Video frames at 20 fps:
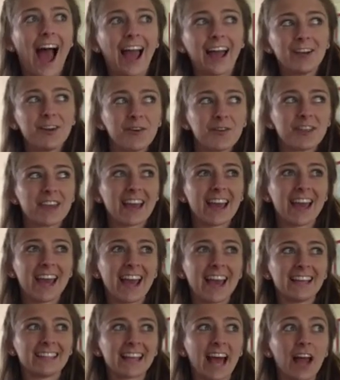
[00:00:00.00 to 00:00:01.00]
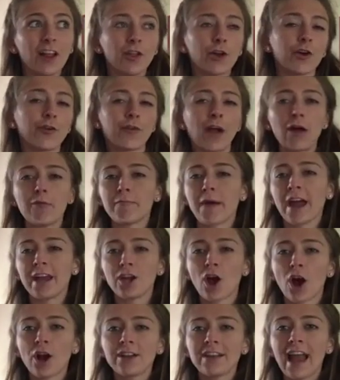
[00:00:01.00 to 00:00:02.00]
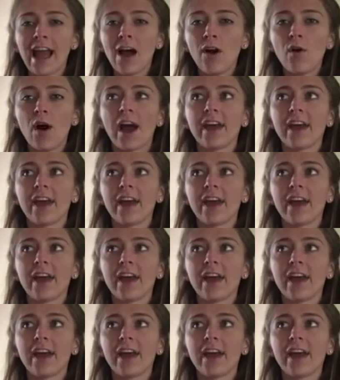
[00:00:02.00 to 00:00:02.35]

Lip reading: I know that as I look around my yard now,